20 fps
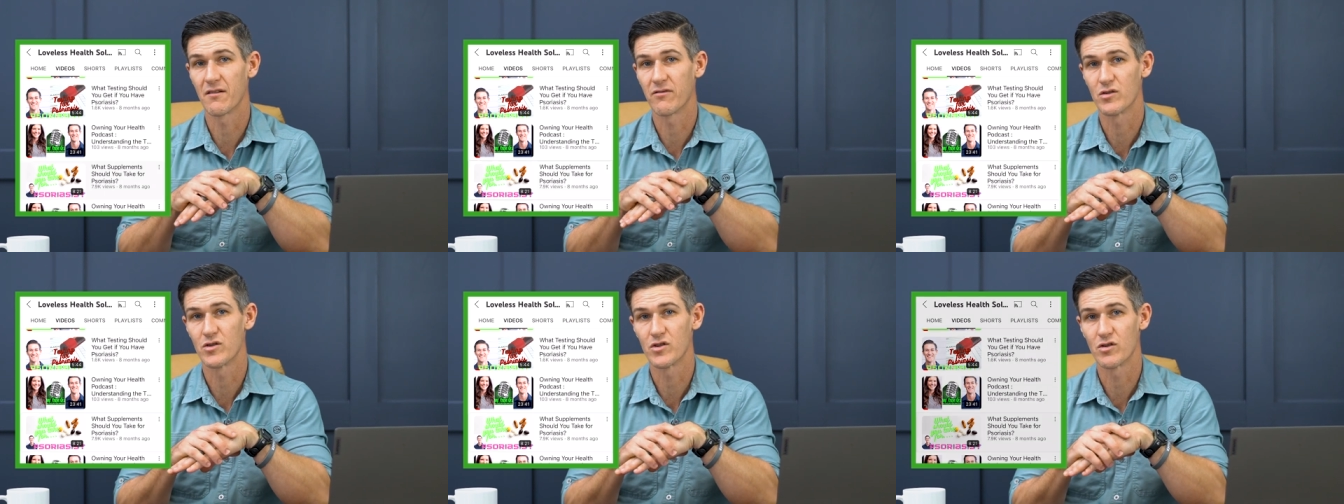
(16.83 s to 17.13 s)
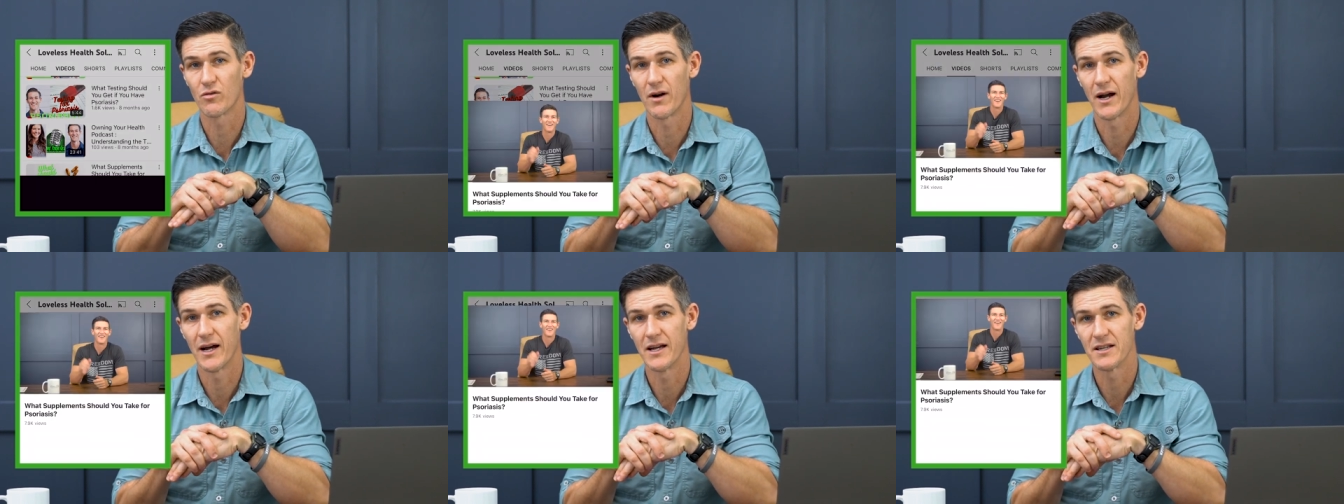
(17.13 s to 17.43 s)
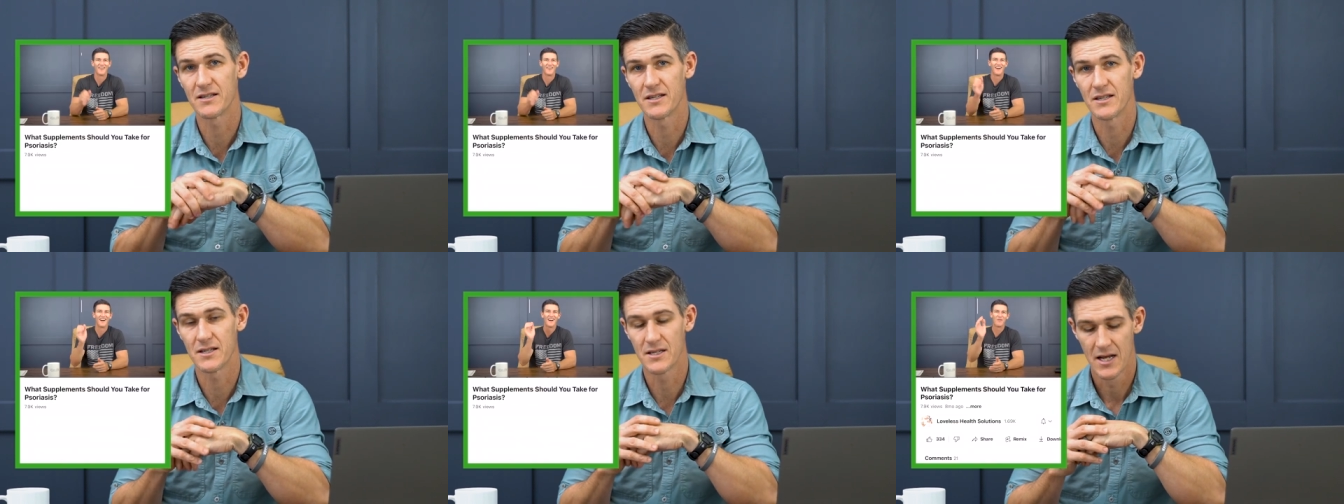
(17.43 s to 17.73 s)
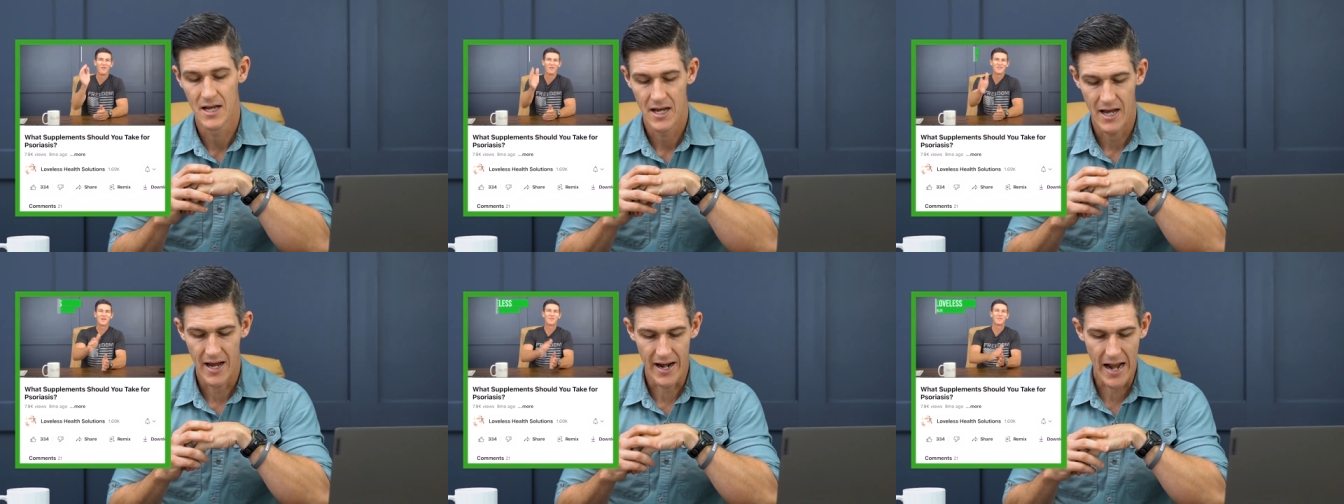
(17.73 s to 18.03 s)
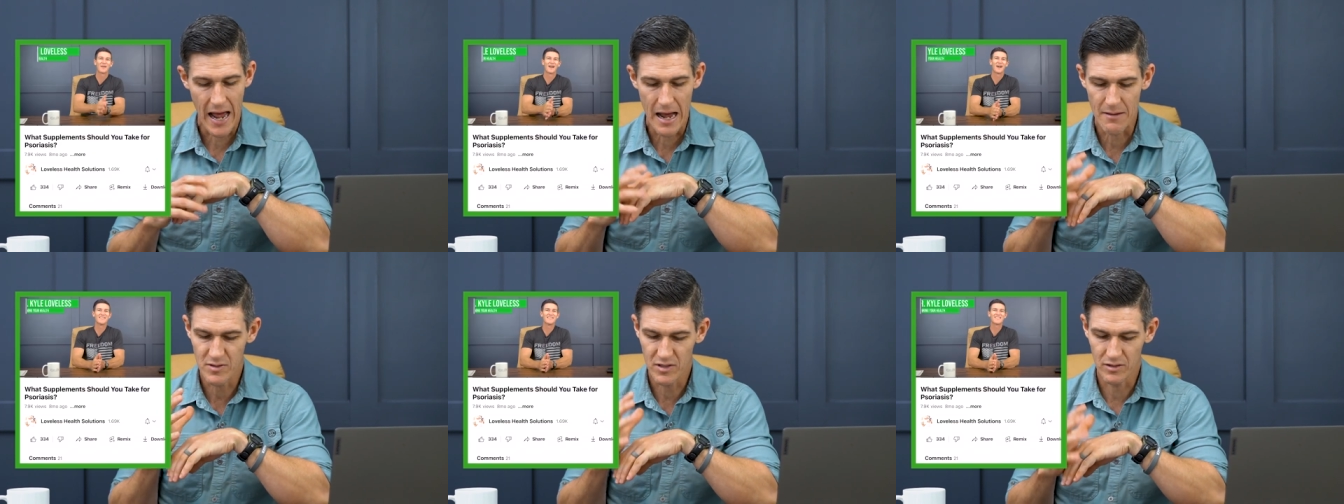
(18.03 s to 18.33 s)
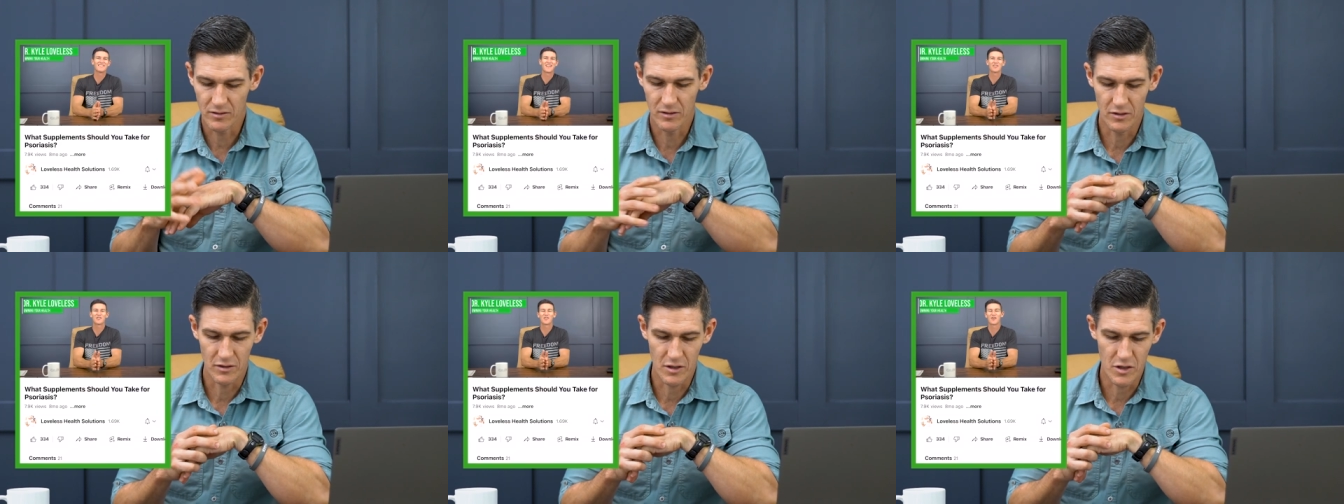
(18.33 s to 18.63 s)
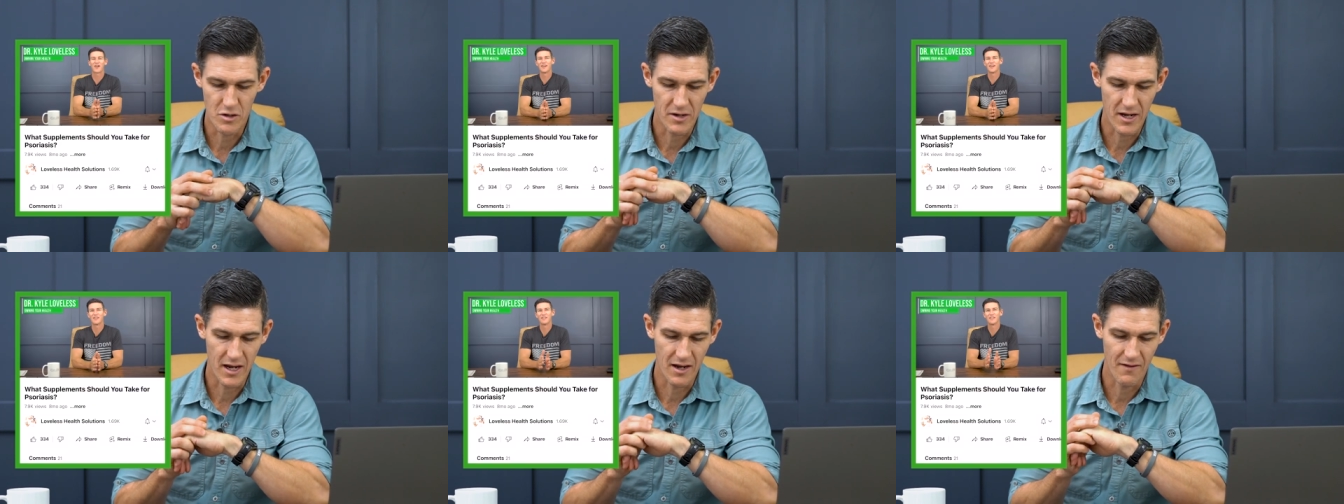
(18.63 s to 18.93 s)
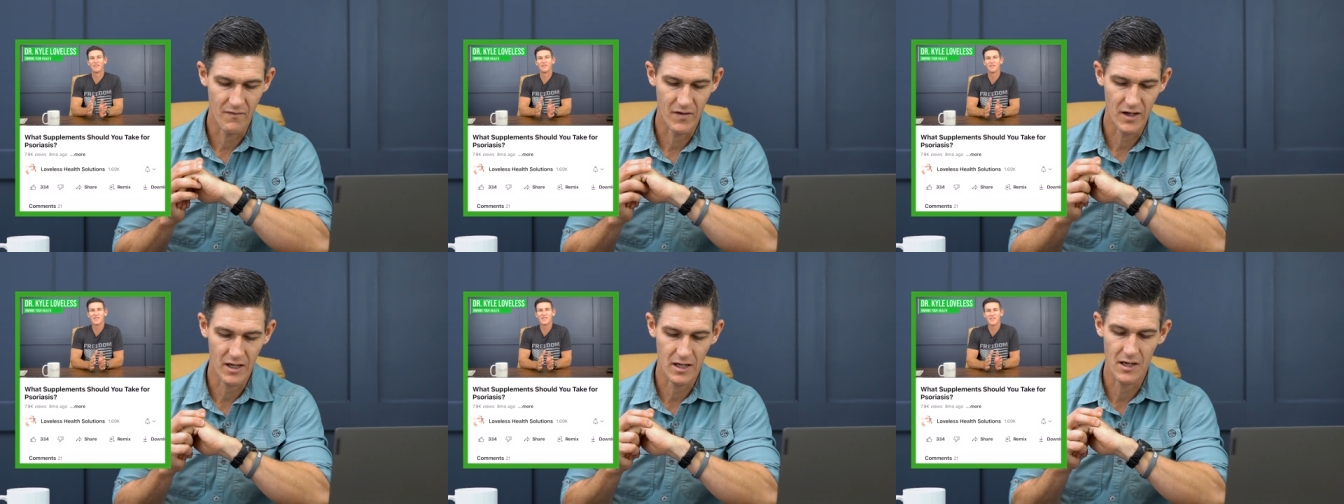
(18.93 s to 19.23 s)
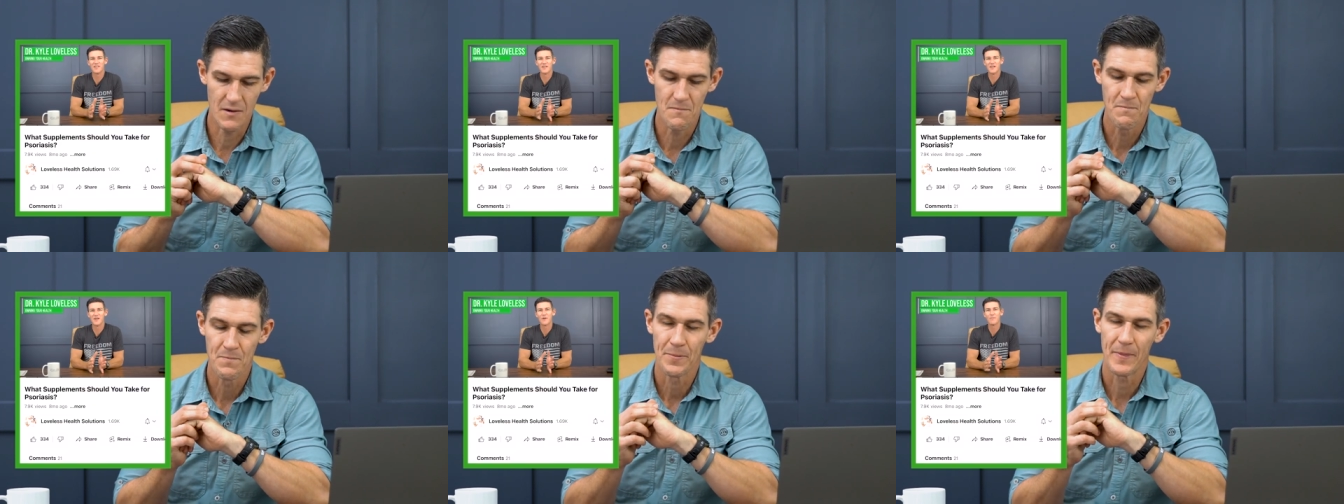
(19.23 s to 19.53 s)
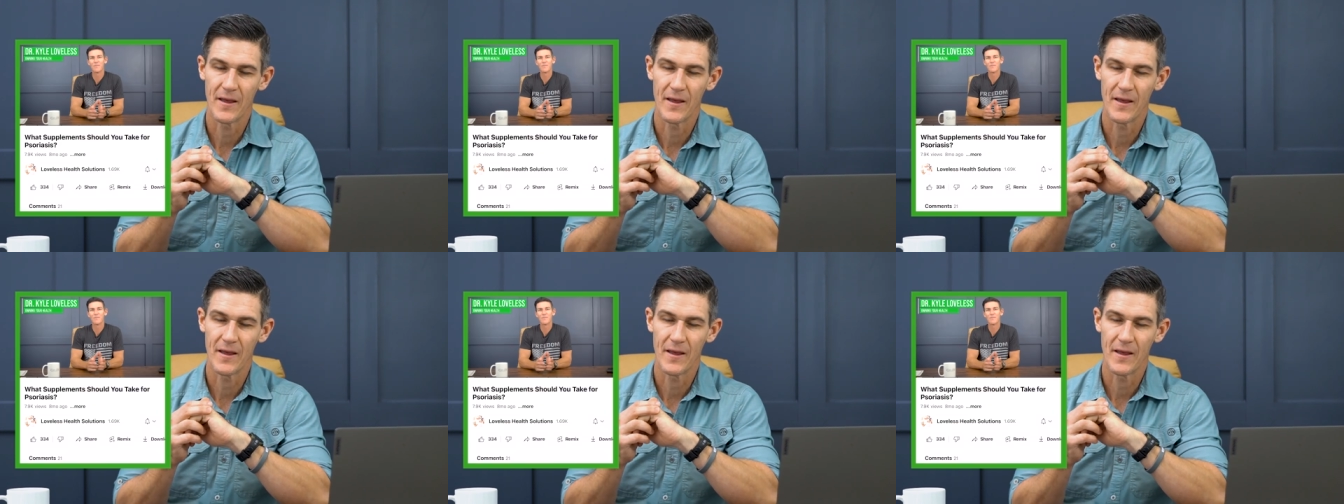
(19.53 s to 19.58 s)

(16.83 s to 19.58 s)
for psoriasis. And absolutely you can, Vicki.